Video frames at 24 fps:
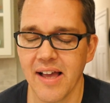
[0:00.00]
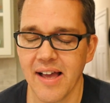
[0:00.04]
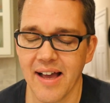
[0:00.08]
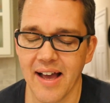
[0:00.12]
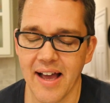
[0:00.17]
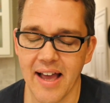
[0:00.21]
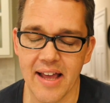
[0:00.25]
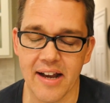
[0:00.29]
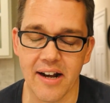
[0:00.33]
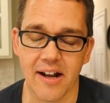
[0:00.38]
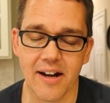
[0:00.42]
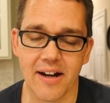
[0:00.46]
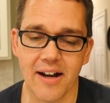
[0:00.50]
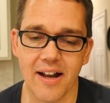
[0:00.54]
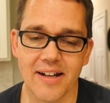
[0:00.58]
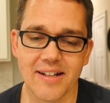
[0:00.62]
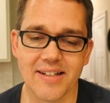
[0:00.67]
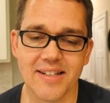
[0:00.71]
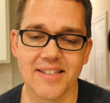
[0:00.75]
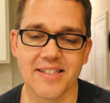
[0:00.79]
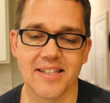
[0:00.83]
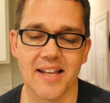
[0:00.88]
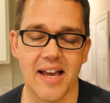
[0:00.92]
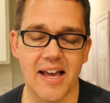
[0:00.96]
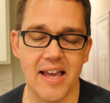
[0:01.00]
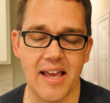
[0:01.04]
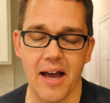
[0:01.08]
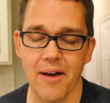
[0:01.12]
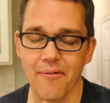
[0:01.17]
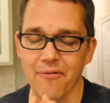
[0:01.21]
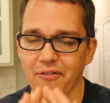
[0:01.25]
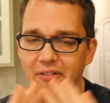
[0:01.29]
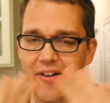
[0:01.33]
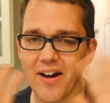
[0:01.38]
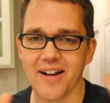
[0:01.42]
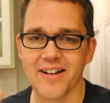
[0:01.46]
And I'd like to say
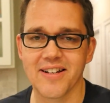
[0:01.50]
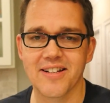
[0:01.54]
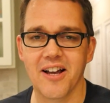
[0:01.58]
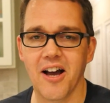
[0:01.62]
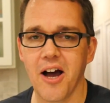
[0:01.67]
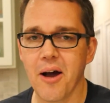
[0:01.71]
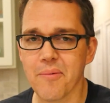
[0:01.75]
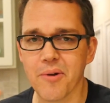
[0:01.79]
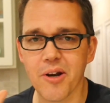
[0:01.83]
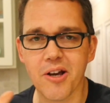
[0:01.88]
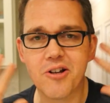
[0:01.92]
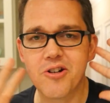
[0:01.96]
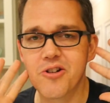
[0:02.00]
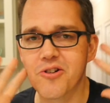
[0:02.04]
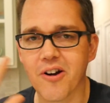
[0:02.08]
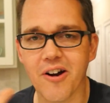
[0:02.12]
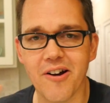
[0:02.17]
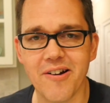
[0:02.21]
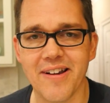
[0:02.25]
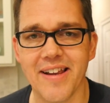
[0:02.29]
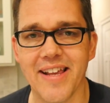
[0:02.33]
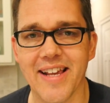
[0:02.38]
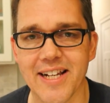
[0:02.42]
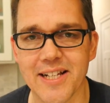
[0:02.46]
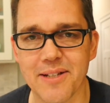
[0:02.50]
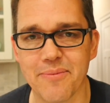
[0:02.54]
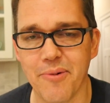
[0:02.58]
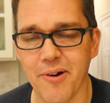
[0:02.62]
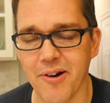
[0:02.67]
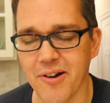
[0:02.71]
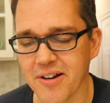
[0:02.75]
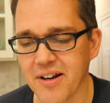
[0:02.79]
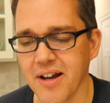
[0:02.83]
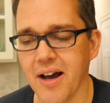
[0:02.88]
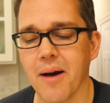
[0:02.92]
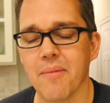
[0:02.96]
up front, I'm no drone
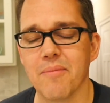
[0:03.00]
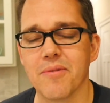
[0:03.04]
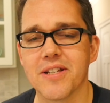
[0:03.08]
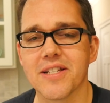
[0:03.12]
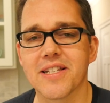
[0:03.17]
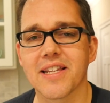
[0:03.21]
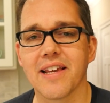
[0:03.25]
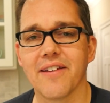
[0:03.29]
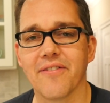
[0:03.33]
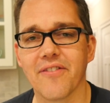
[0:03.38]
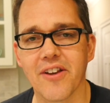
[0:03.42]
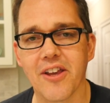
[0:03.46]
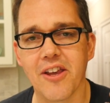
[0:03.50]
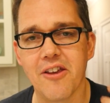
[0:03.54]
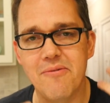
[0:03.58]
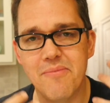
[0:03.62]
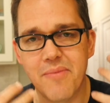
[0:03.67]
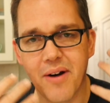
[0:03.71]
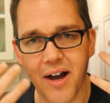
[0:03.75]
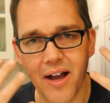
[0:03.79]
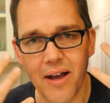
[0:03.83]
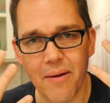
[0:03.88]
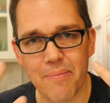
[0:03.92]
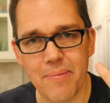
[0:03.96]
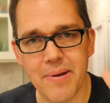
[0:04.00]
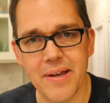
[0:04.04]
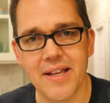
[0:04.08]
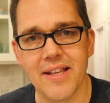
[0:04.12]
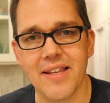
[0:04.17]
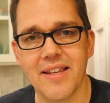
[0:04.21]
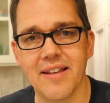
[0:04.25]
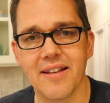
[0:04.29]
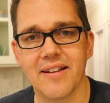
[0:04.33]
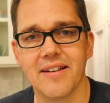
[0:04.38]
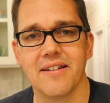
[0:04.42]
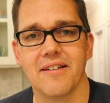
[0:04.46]
expert. I'm just giving you my
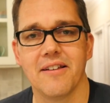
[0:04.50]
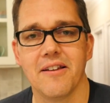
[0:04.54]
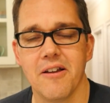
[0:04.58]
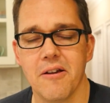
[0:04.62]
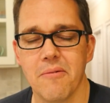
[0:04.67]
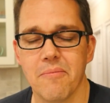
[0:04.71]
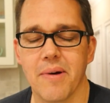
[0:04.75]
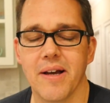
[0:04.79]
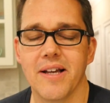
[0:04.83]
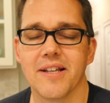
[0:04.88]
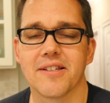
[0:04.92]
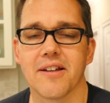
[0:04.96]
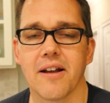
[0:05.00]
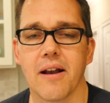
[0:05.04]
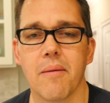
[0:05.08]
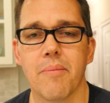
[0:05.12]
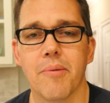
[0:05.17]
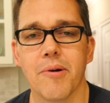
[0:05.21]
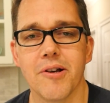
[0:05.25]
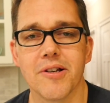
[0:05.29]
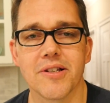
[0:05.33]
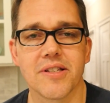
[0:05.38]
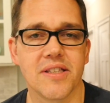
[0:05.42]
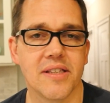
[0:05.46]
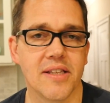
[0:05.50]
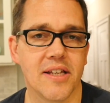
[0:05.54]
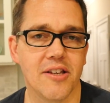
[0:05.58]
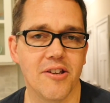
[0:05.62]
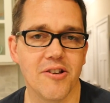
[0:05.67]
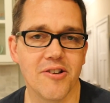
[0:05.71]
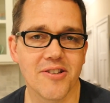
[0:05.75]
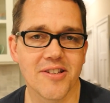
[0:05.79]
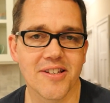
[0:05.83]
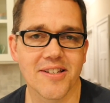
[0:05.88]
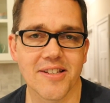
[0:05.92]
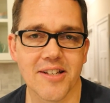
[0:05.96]
opinion based on a person that
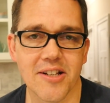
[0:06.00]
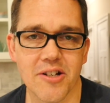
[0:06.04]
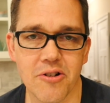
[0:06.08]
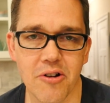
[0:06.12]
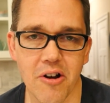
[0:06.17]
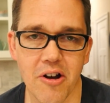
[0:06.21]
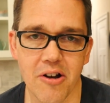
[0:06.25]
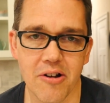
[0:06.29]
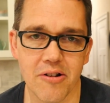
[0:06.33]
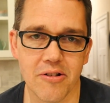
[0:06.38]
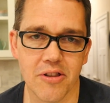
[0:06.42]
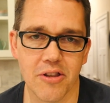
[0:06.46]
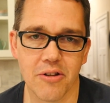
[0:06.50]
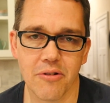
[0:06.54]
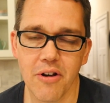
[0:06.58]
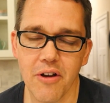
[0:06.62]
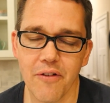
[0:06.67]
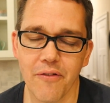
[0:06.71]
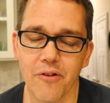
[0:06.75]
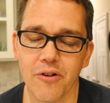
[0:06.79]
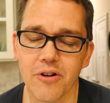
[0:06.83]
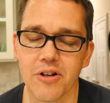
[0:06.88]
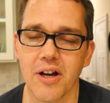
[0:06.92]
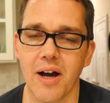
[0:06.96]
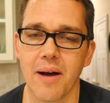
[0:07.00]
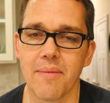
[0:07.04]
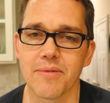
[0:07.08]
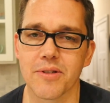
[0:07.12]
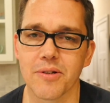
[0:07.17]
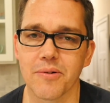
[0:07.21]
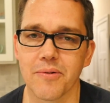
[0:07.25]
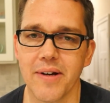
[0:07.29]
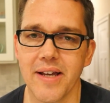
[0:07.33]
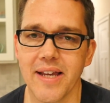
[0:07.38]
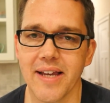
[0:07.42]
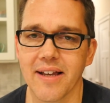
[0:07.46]
uses a drone 3 or 4
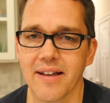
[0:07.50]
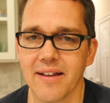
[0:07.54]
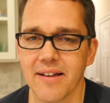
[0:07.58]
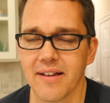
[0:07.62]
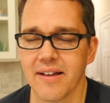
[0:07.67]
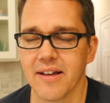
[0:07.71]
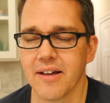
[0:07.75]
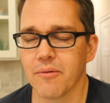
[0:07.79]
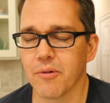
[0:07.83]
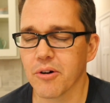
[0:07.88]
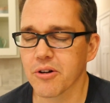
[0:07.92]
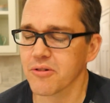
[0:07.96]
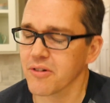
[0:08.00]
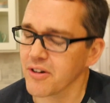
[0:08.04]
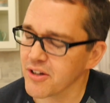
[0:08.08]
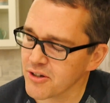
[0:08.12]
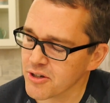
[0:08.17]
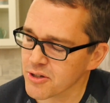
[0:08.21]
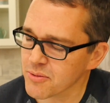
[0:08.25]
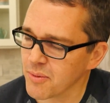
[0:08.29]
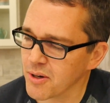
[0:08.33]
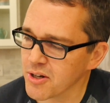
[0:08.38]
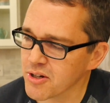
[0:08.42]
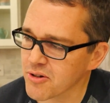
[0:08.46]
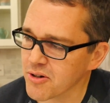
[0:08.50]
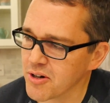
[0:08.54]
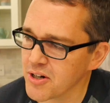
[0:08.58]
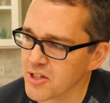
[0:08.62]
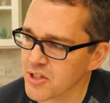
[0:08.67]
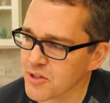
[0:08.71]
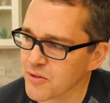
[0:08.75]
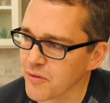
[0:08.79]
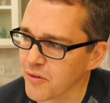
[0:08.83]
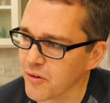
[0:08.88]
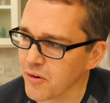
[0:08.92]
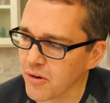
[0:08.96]
times a week. What do I use my
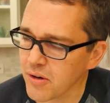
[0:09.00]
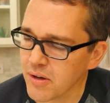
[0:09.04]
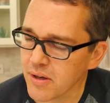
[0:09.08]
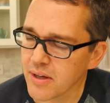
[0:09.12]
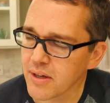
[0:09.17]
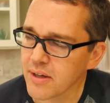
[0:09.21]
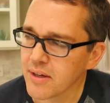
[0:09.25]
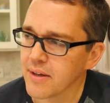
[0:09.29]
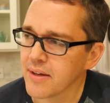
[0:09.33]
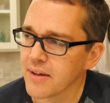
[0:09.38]
drones for?